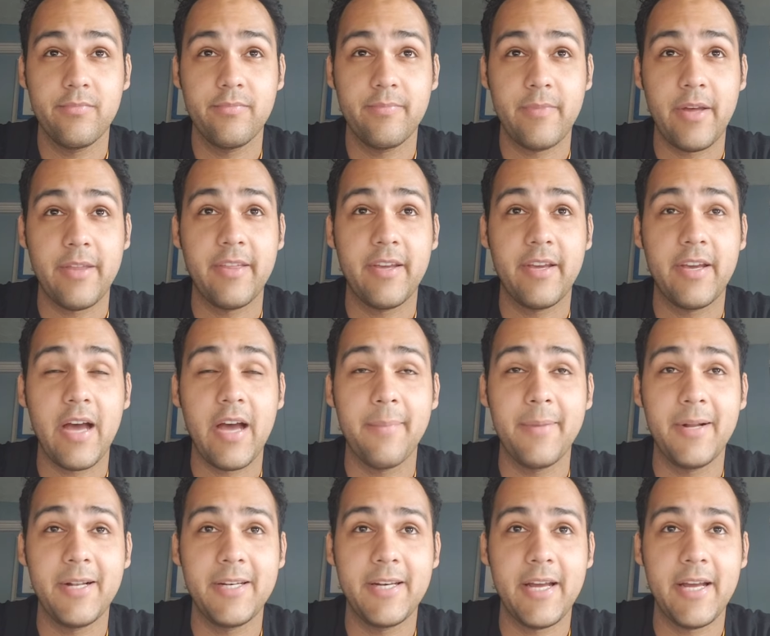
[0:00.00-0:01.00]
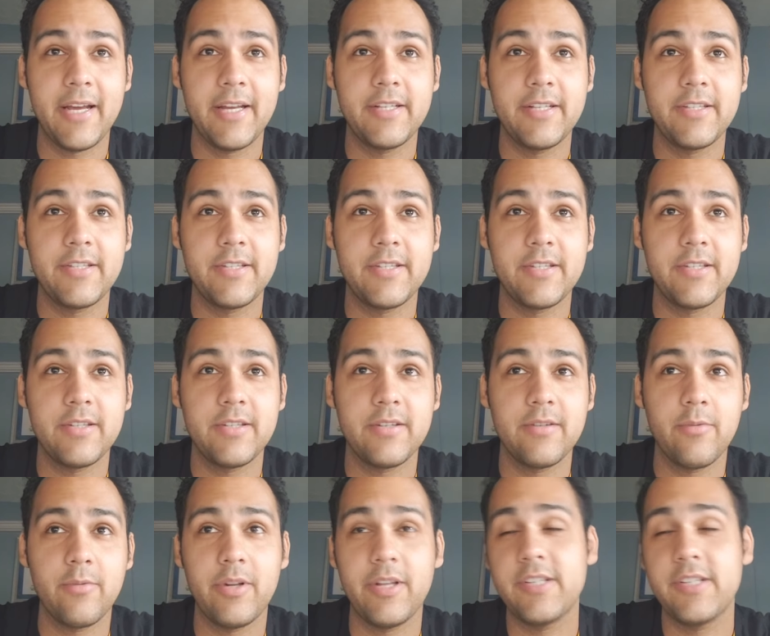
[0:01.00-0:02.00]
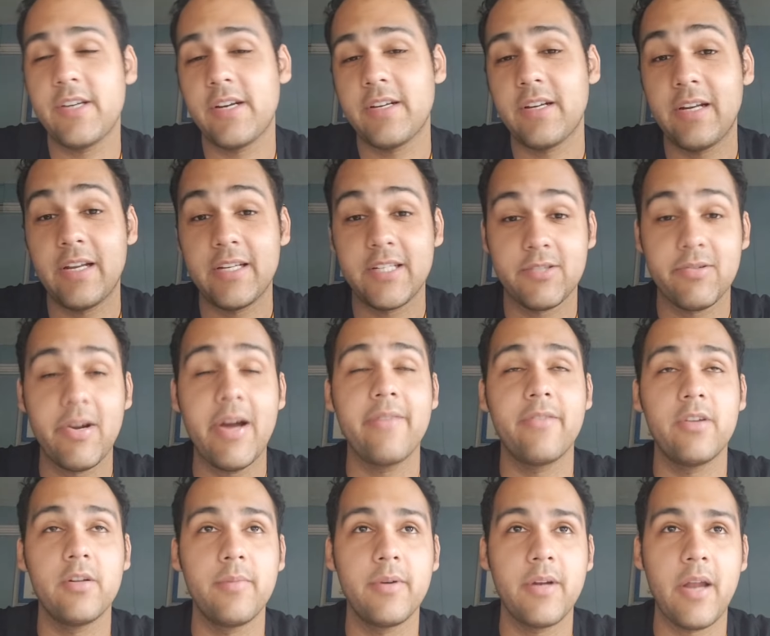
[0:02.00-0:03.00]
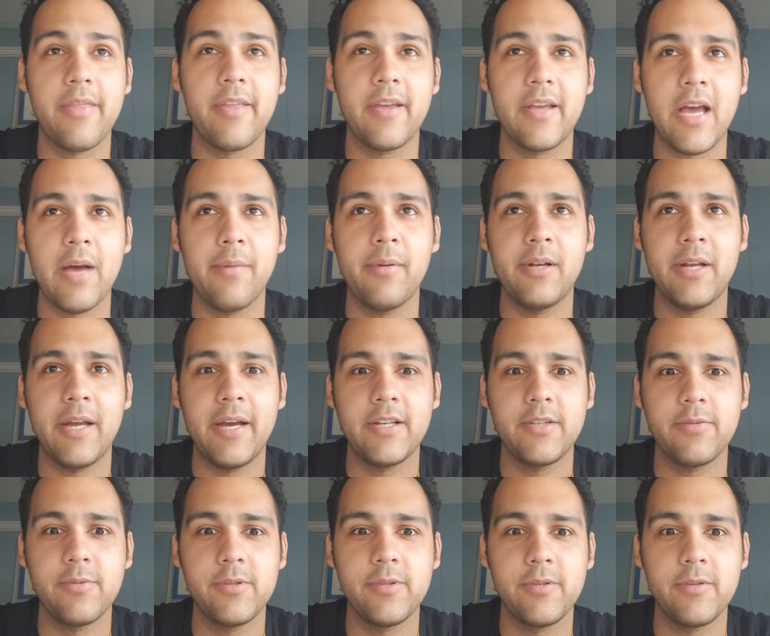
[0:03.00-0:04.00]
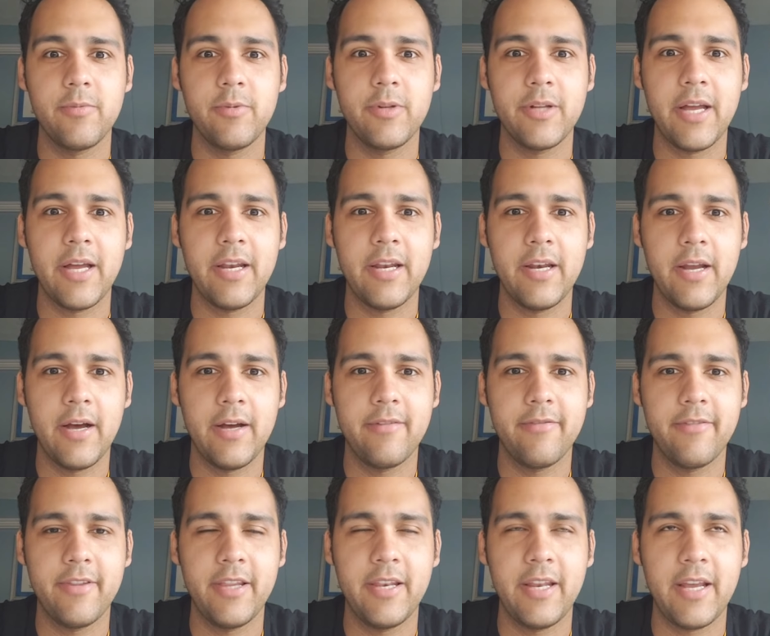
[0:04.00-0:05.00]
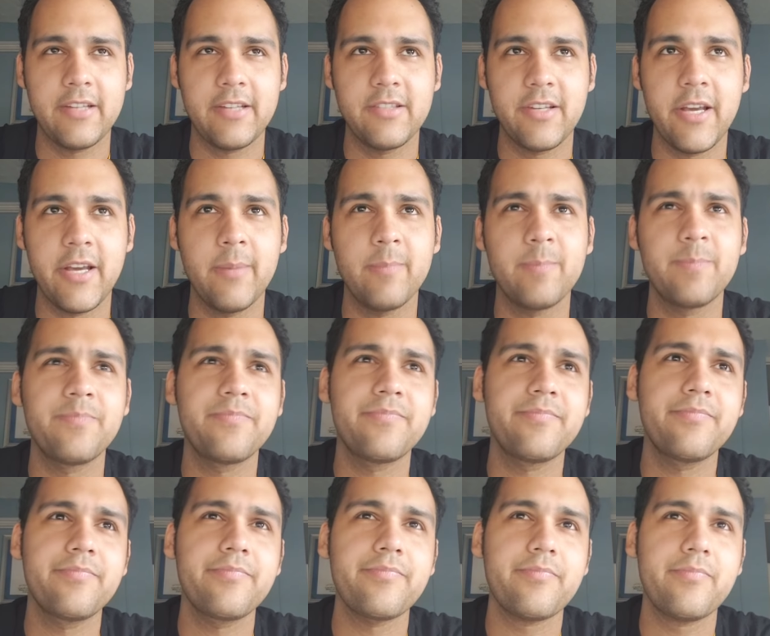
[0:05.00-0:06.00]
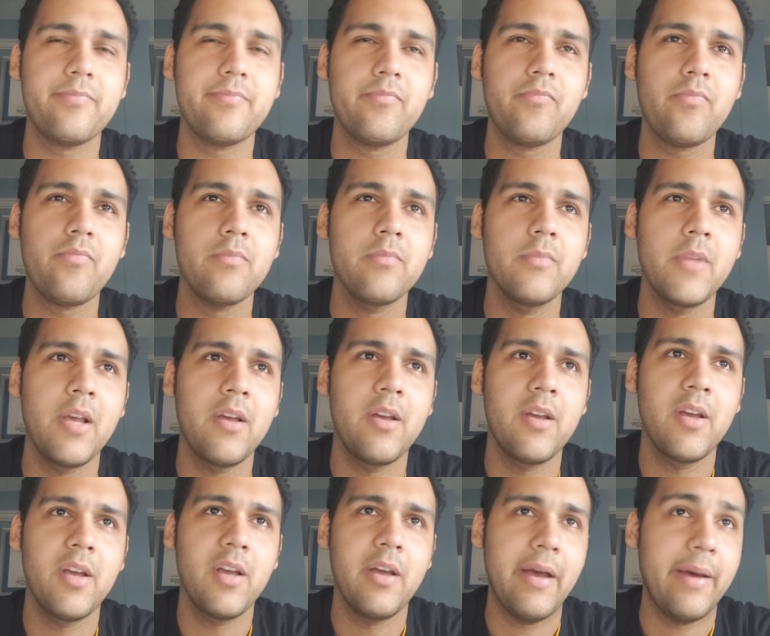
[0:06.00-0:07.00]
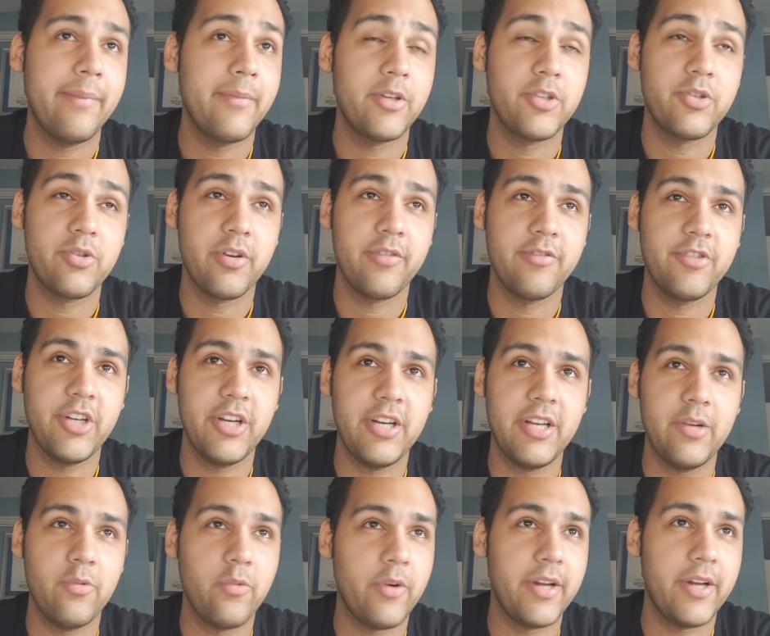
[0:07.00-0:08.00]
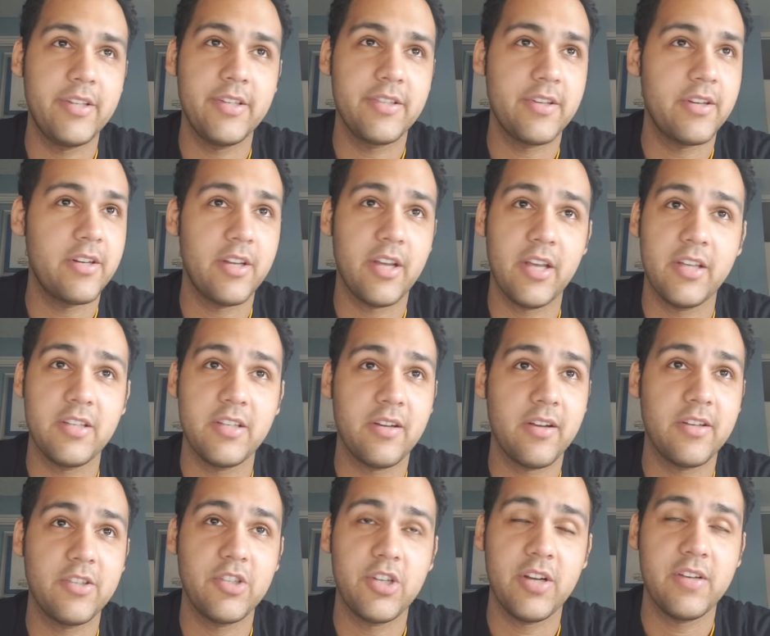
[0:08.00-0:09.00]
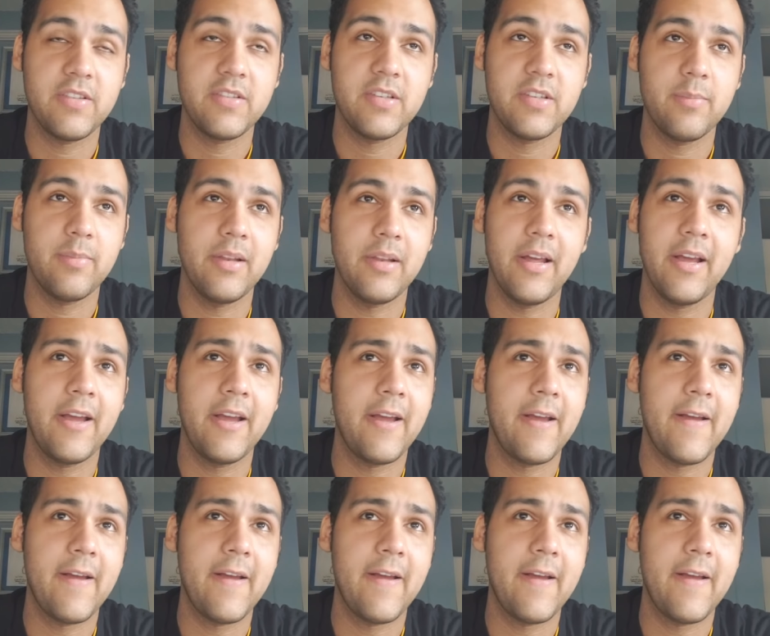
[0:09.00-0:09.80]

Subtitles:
I think Amal Knight, well, he's not a late arrival, but I think Amal Knight will get the nod for the next game. I'm not sure if Jadine White is going to get a chance to play.